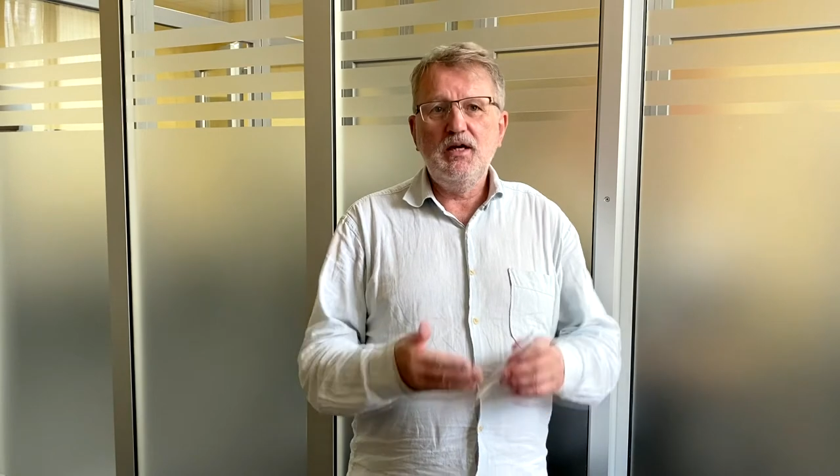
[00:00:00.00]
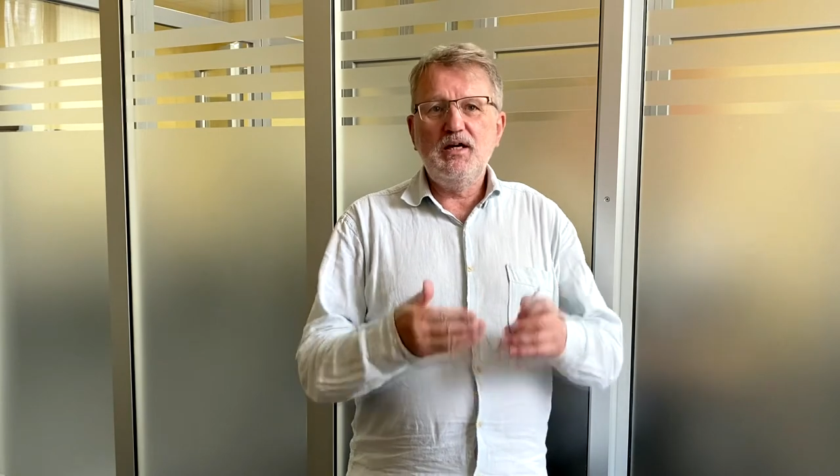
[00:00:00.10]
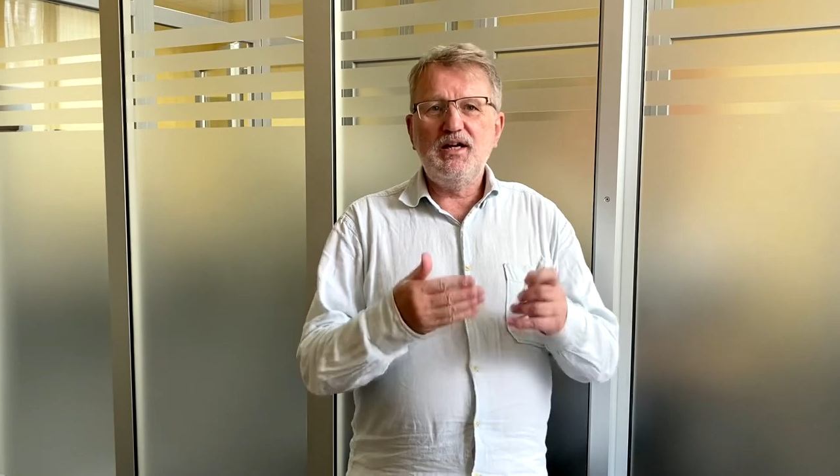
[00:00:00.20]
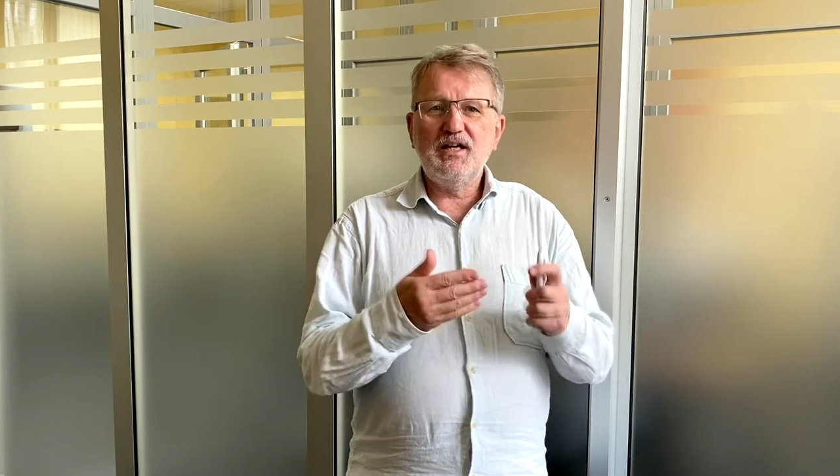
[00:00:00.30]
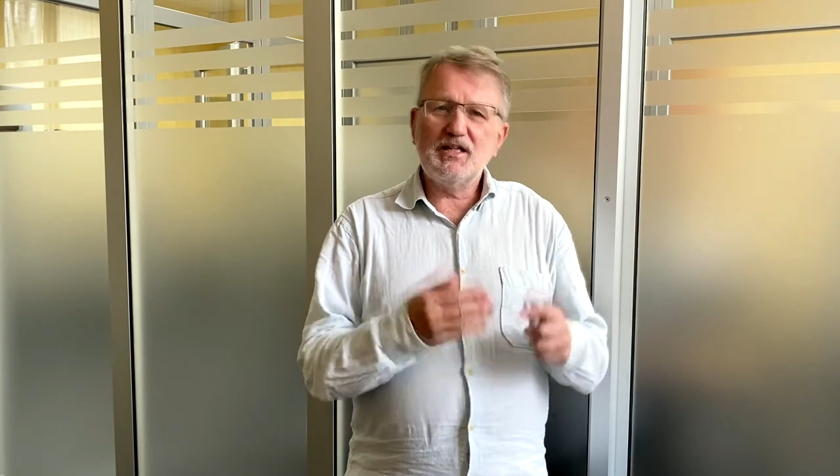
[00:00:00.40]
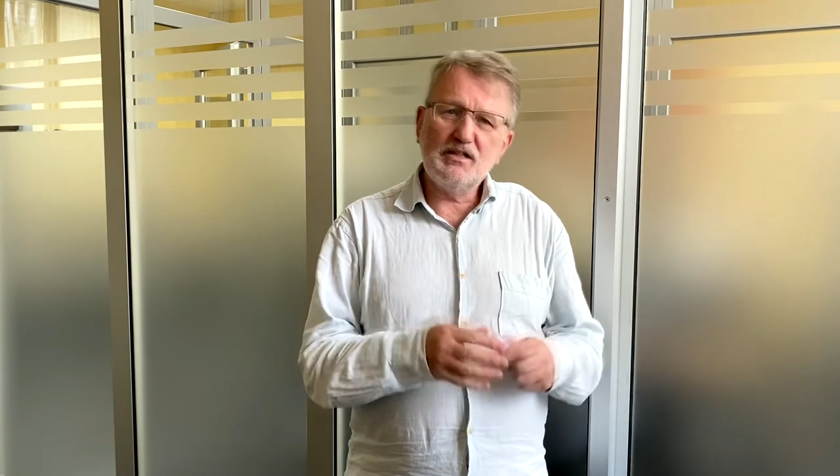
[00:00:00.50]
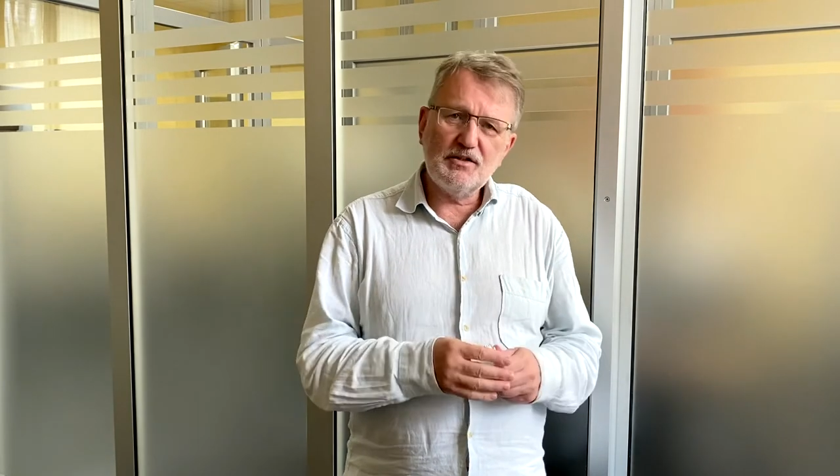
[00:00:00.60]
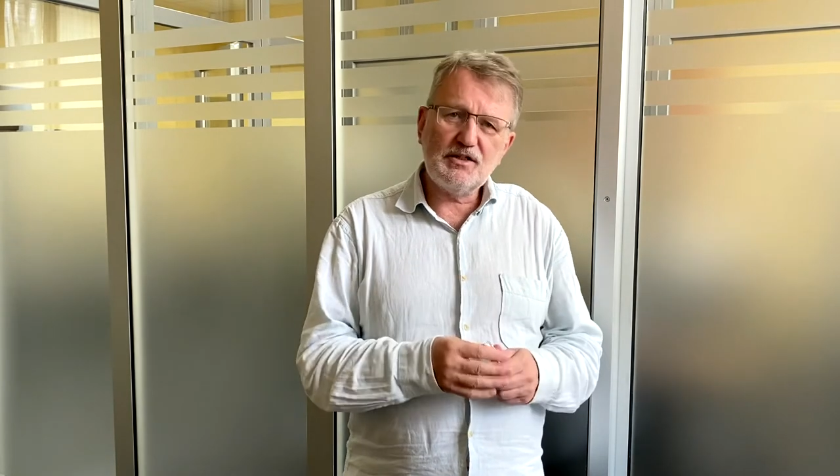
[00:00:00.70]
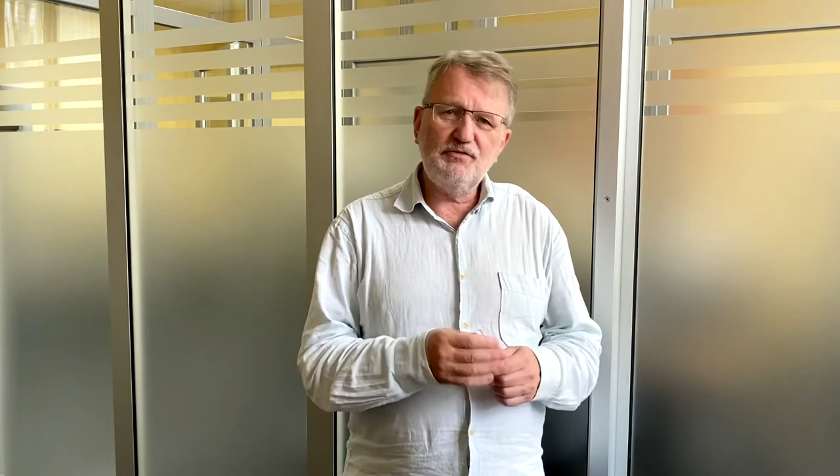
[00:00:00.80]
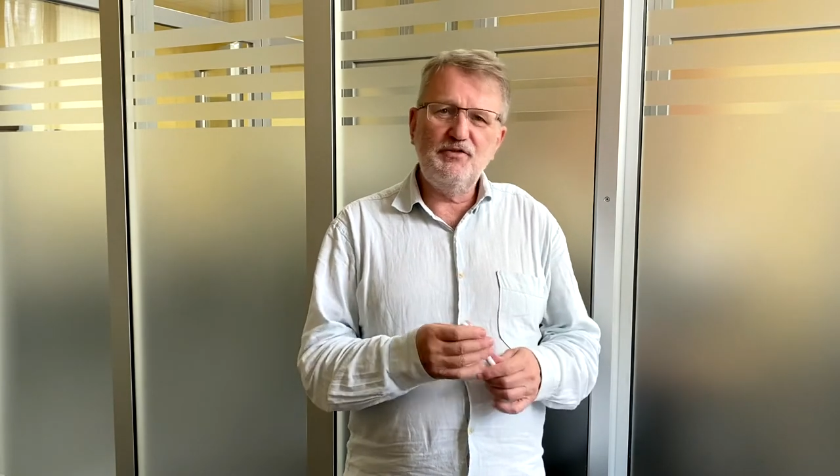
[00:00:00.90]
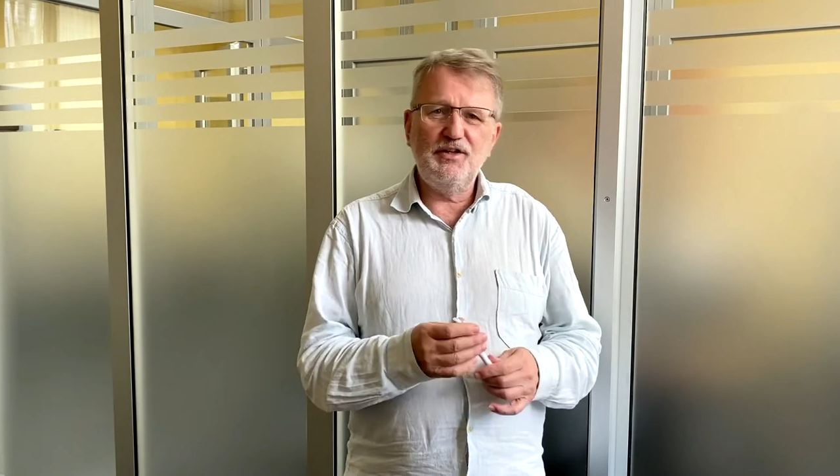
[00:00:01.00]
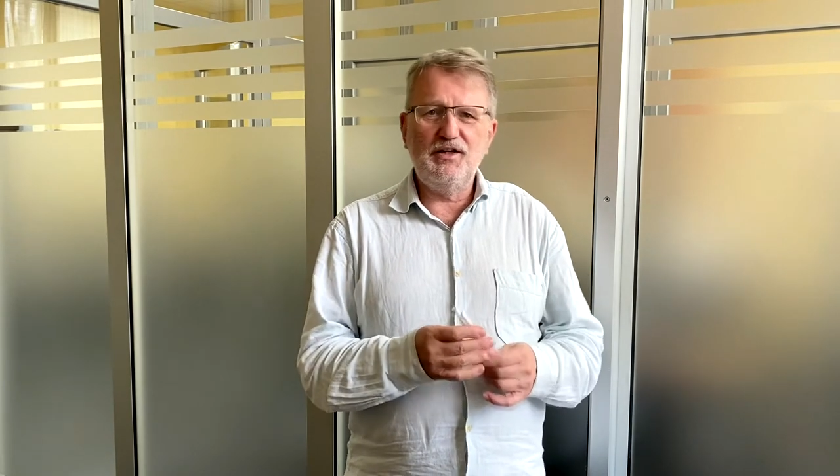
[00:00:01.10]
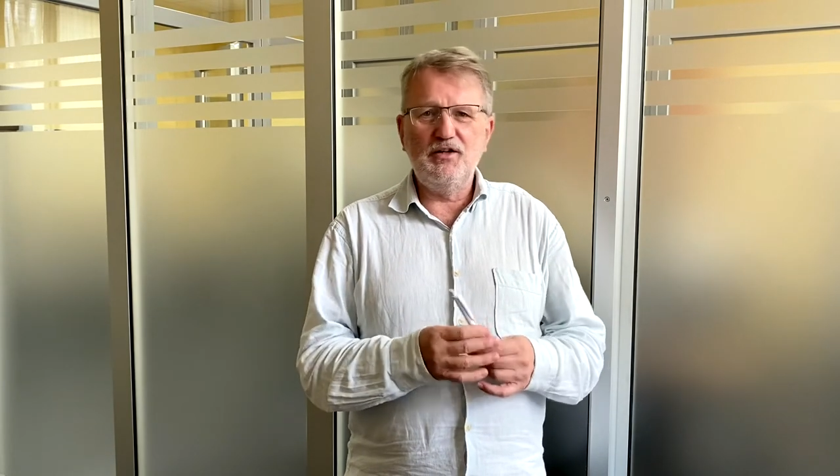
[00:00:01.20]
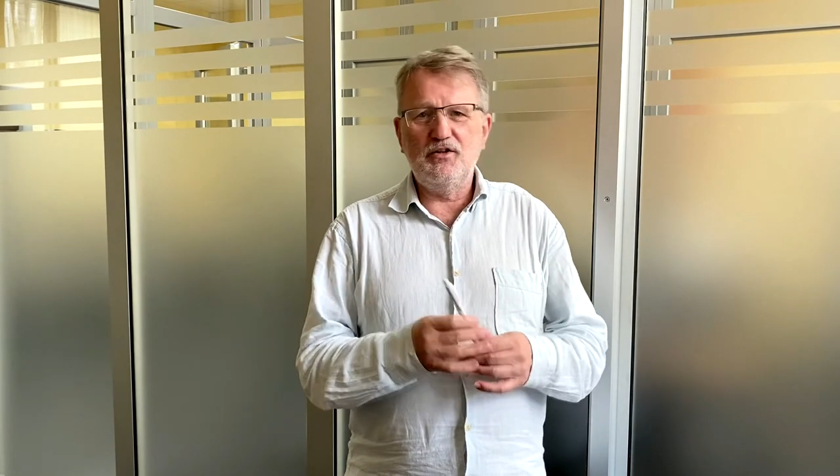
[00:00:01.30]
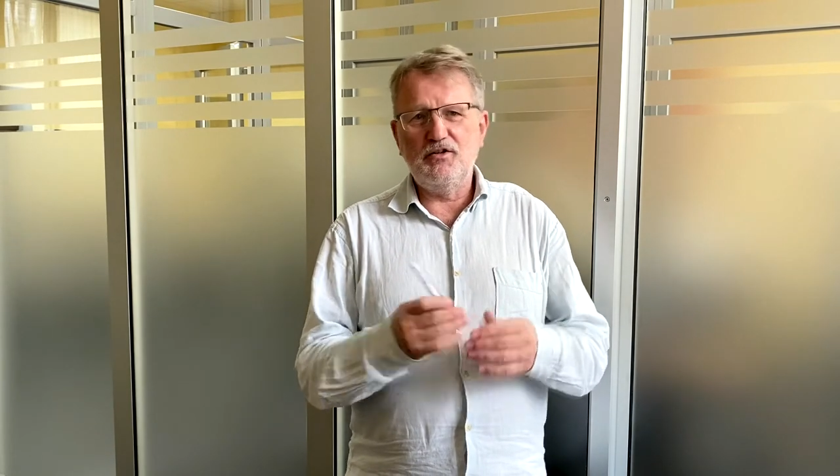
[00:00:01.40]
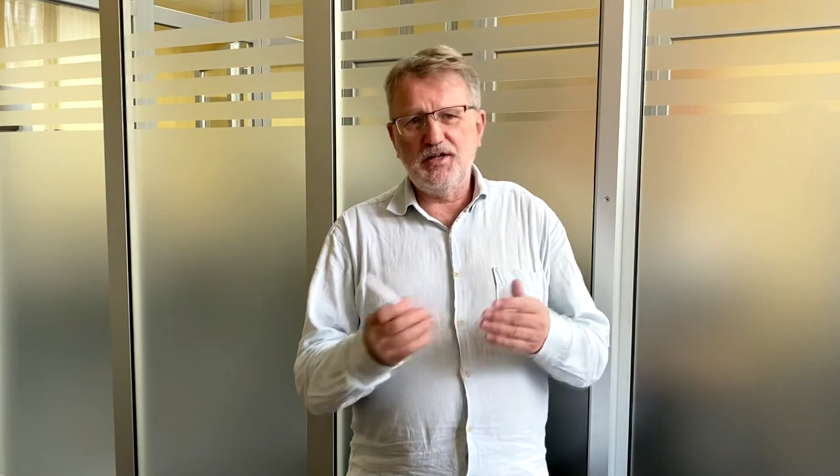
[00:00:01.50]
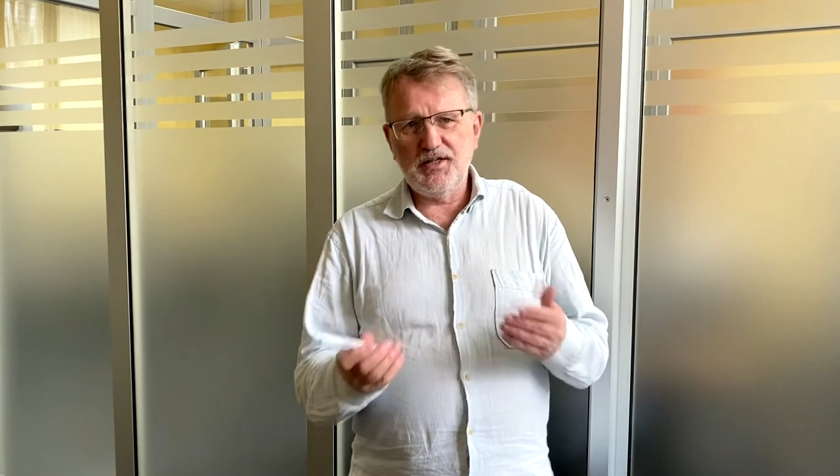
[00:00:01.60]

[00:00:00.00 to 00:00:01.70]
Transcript: It has lots of video and